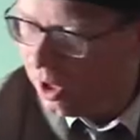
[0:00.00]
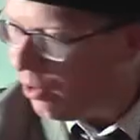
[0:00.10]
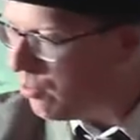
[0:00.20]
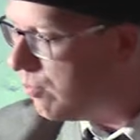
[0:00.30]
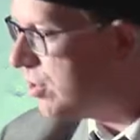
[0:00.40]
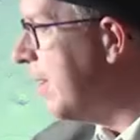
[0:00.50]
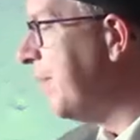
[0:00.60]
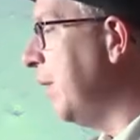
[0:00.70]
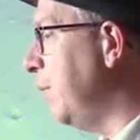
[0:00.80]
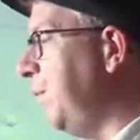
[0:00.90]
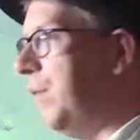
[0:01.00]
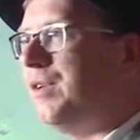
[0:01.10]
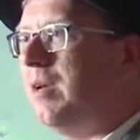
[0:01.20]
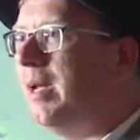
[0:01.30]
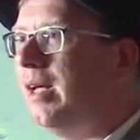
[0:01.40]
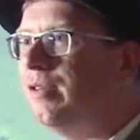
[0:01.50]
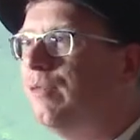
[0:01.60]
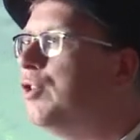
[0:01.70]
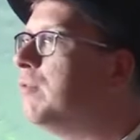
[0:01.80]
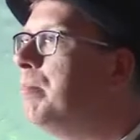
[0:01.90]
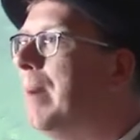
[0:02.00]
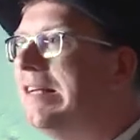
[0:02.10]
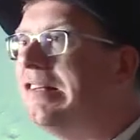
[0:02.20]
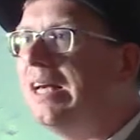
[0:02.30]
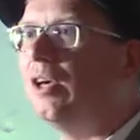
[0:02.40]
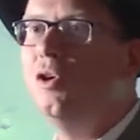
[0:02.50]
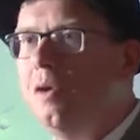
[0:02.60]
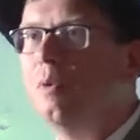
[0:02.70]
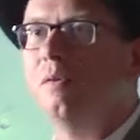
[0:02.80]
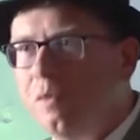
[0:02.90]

code, 15 minutes of just basic human